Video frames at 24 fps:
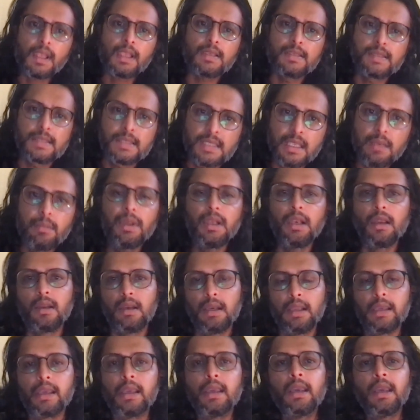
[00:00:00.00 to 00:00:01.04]

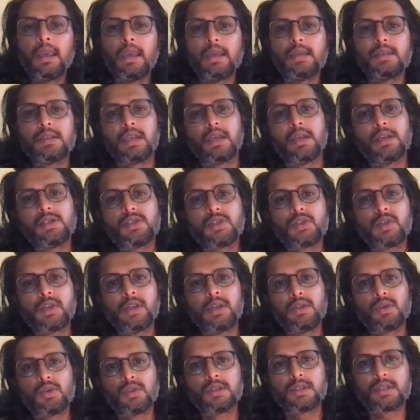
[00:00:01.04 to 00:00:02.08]
Similarly, is history
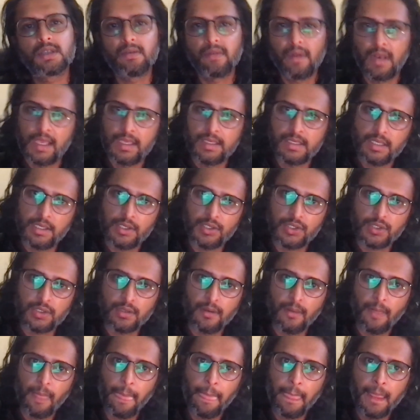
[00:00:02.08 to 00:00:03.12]
to the civilization.
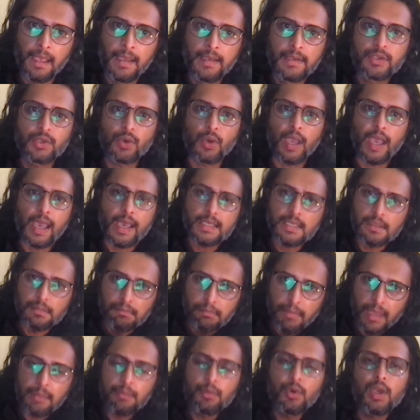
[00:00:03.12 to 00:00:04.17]
So, as
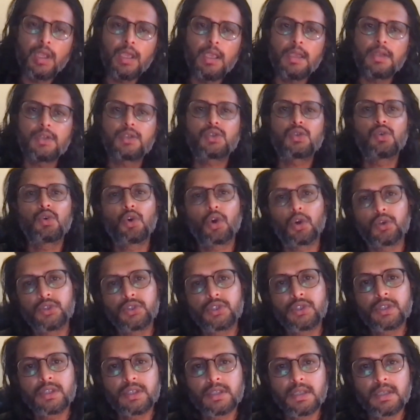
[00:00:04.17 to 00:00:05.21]
memory is to
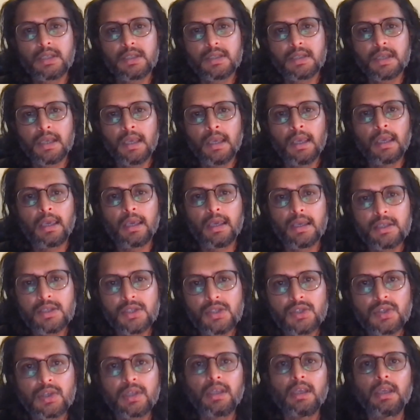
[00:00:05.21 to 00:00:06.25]
consciousness,
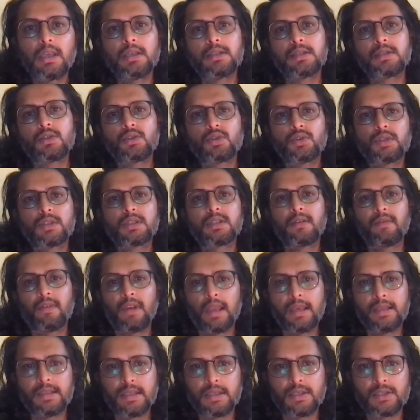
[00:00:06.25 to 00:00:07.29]
history is to the
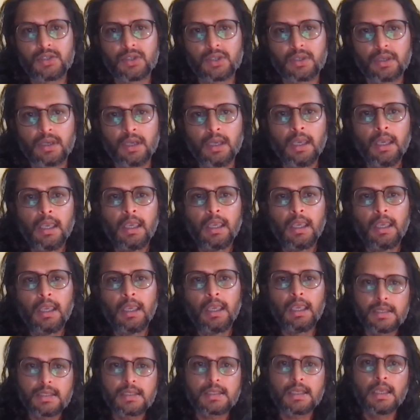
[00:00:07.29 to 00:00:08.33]
civilization.
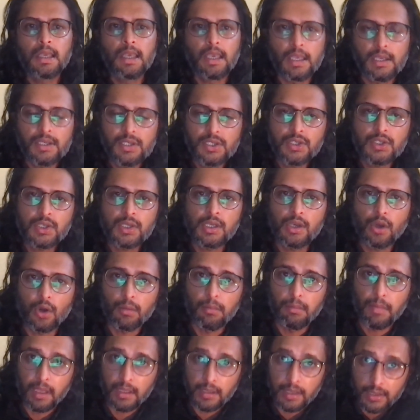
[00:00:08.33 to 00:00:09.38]
It is history or
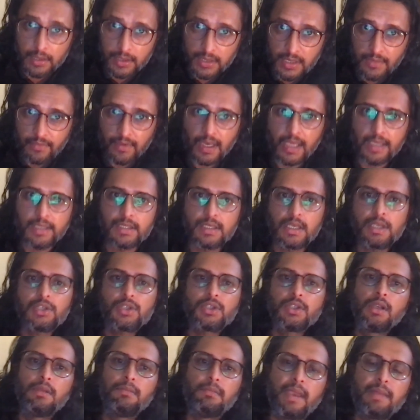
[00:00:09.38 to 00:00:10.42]
the
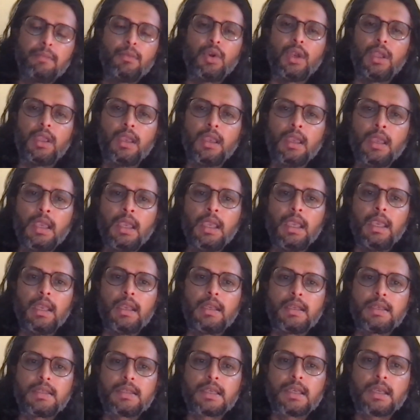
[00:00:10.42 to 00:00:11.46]
civilizational memory.
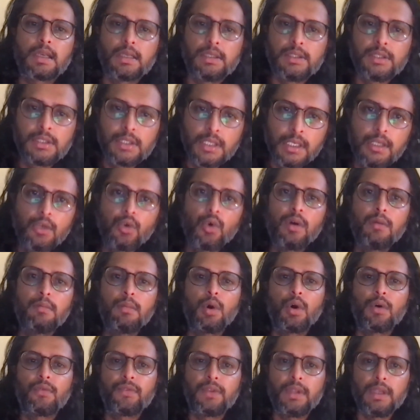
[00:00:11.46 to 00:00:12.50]
It is a continuum
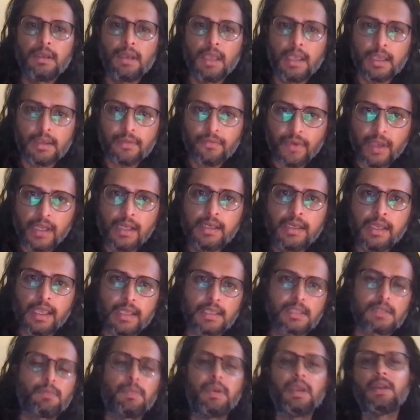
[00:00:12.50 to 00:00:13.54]
of the felt
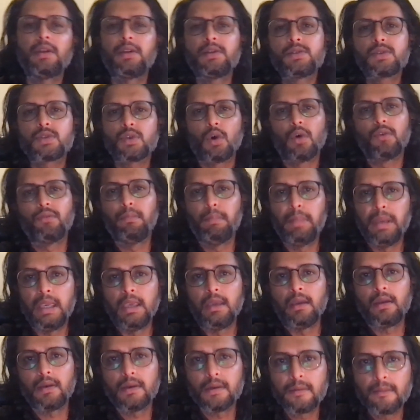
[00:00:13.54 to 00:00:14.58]
experience of being.